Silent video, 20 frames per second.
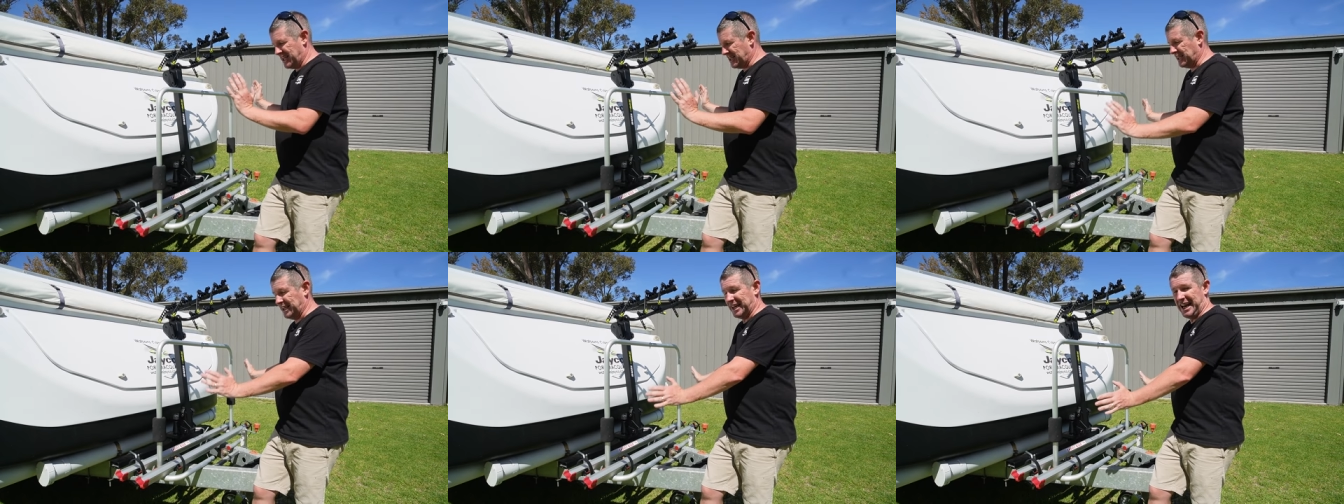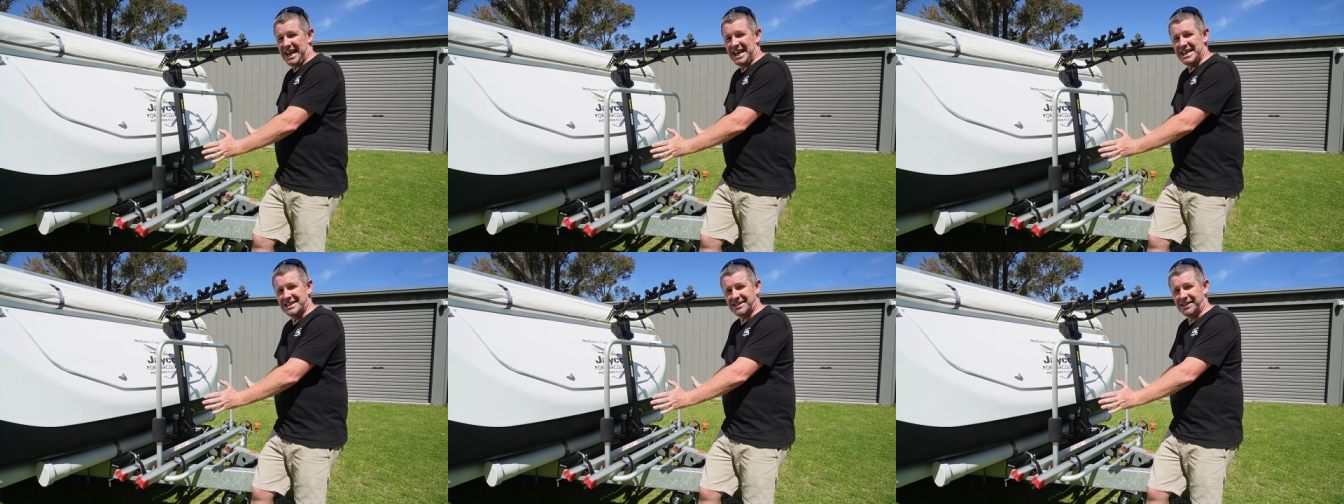You
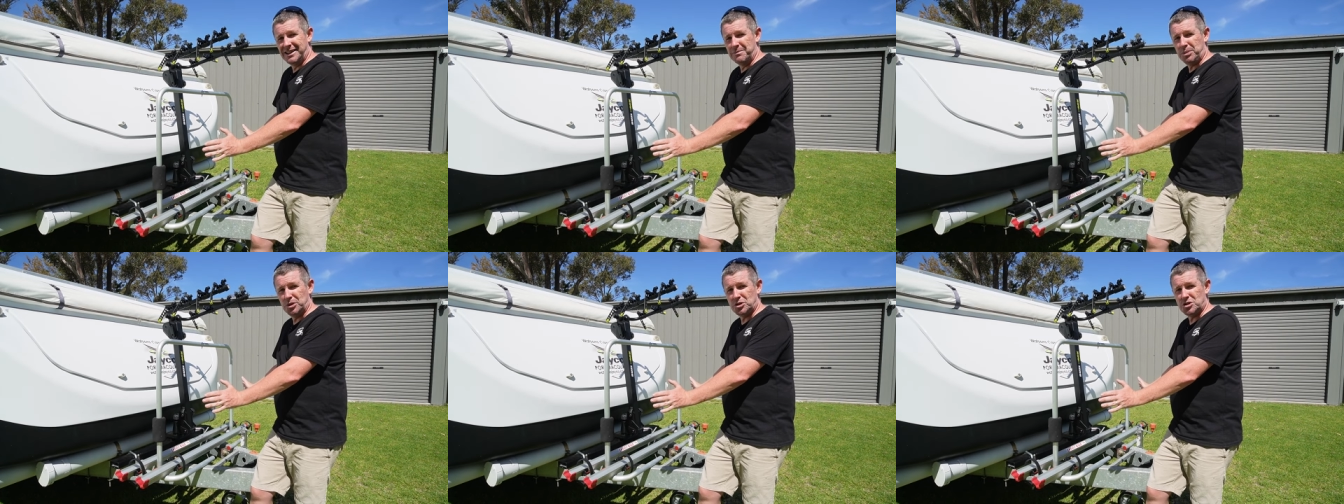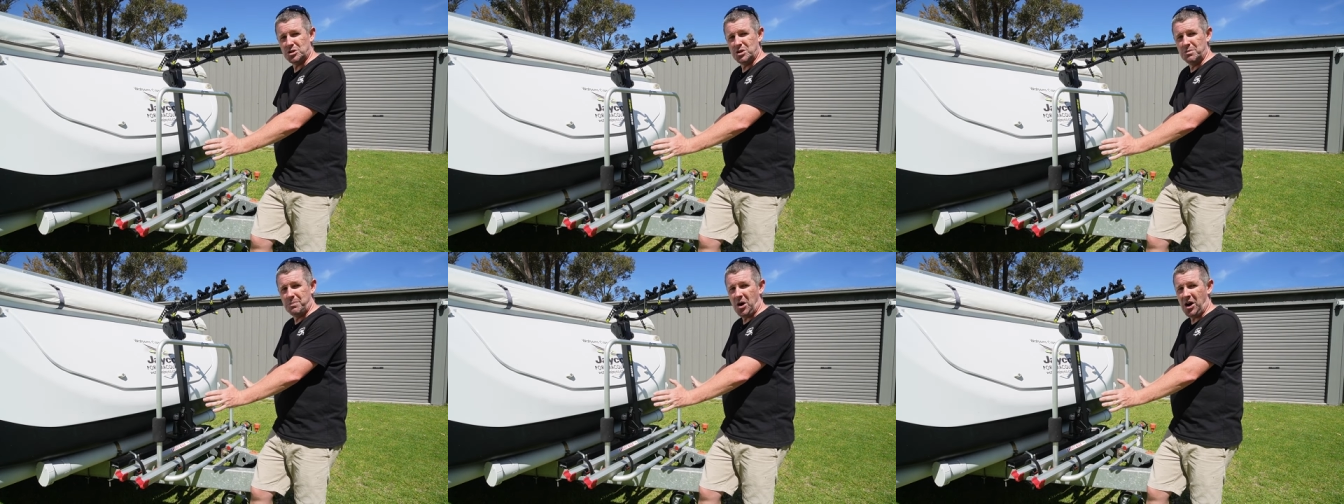can easily put
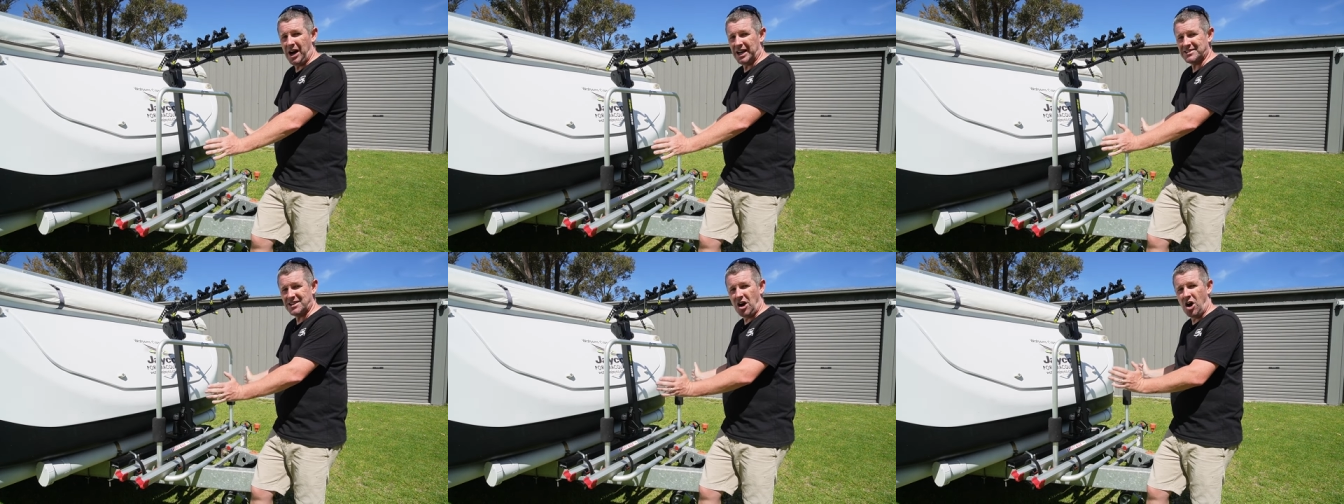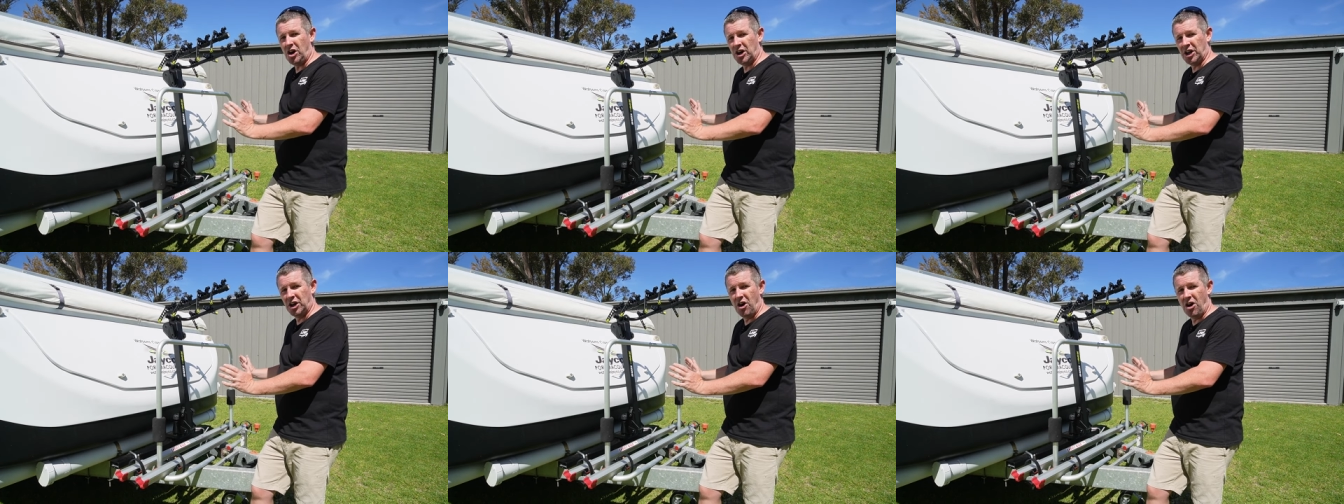two bikes
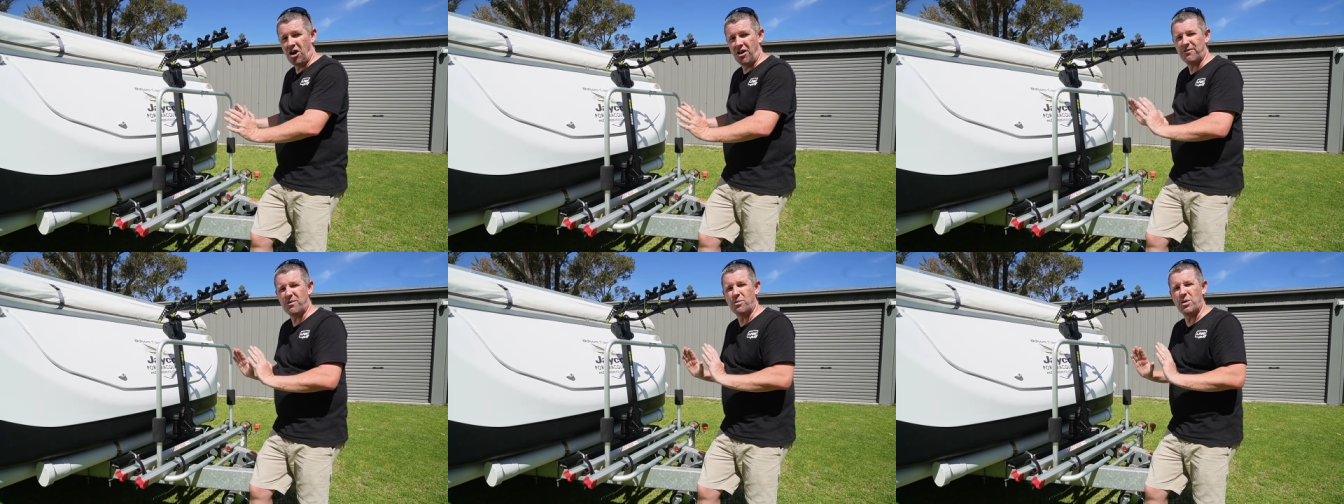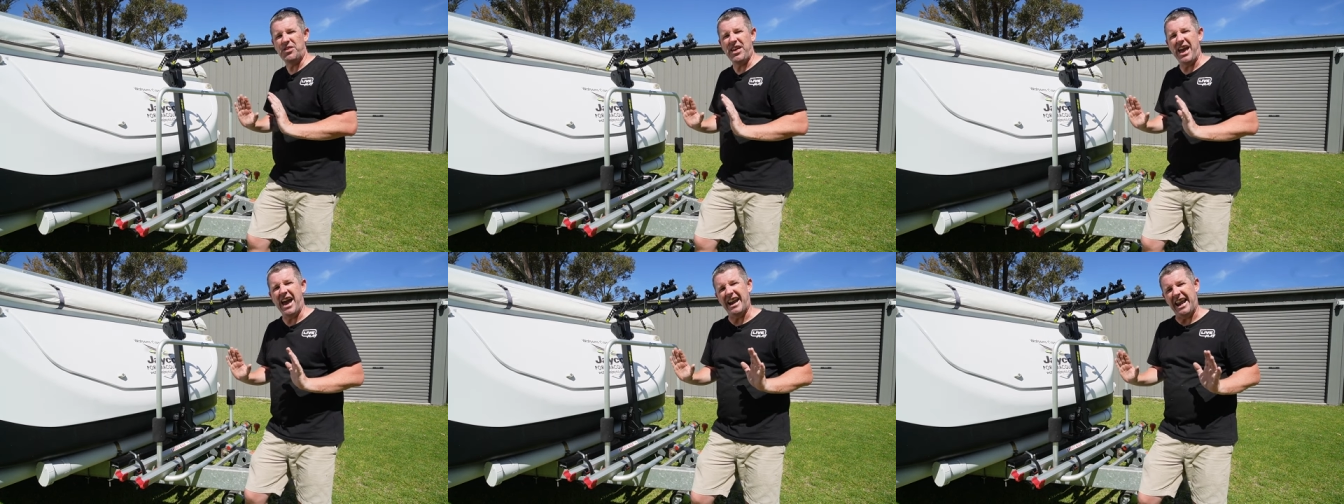on and off
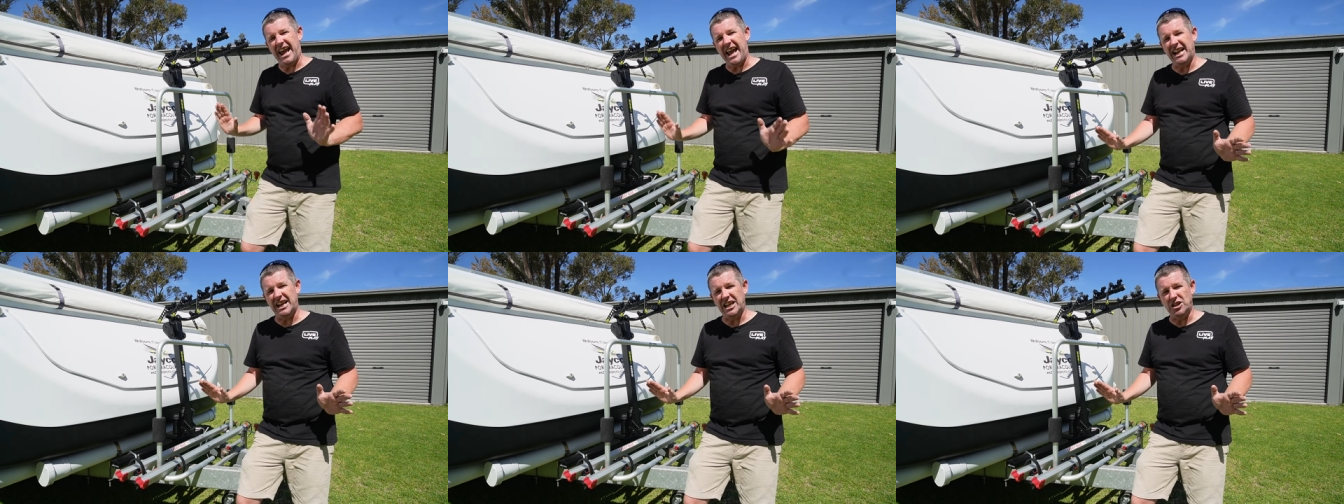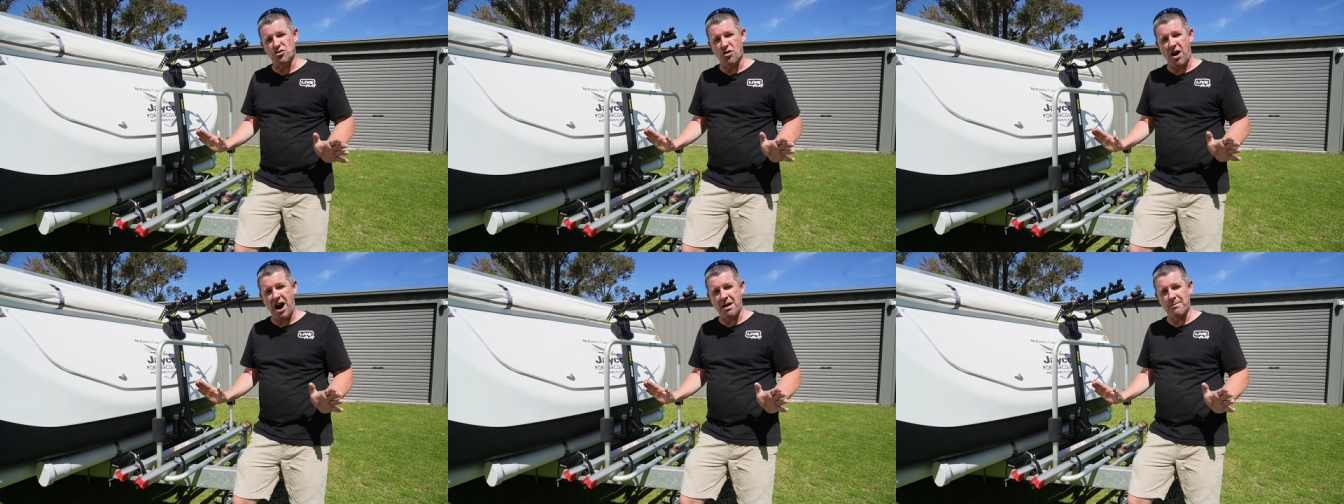without any
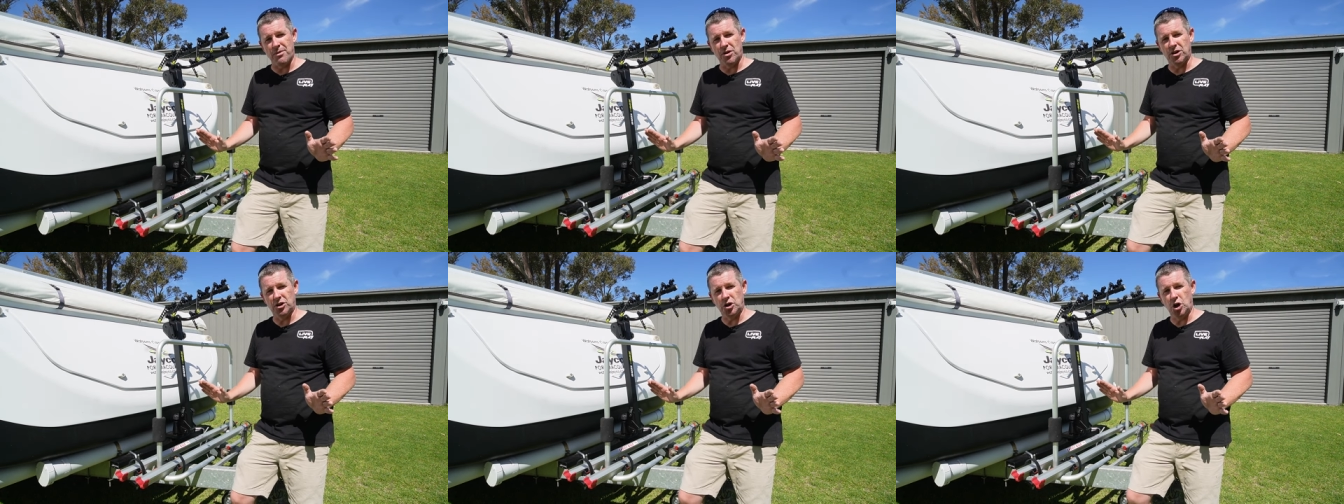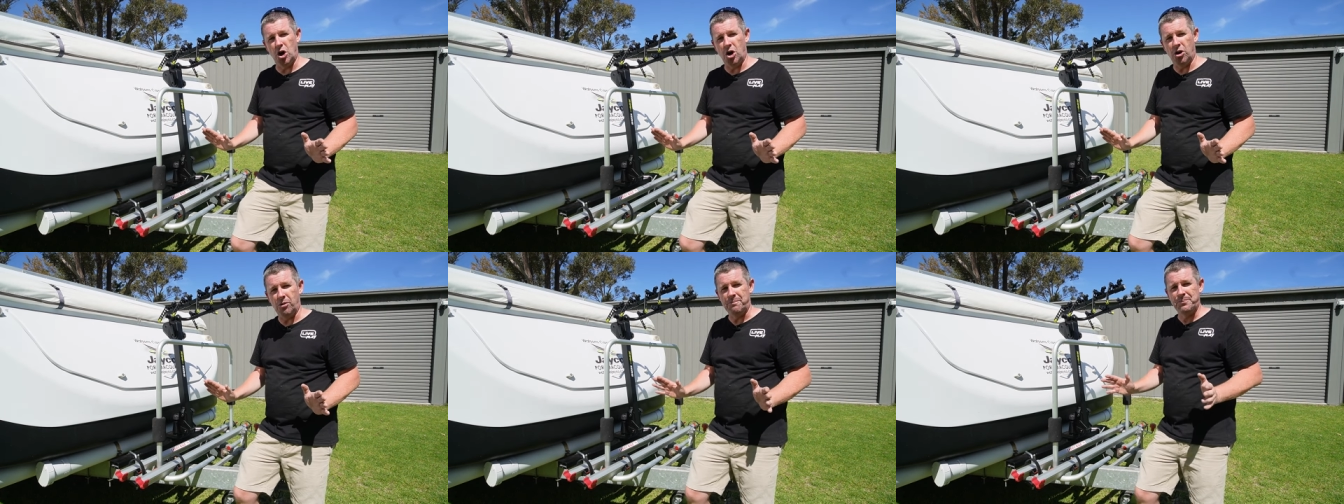drama at
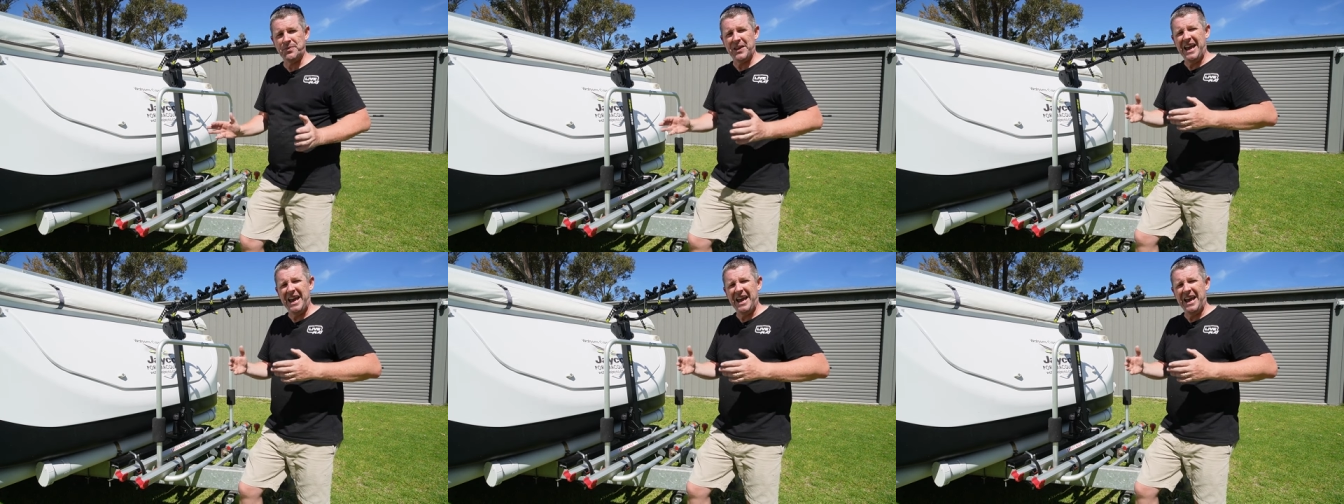all.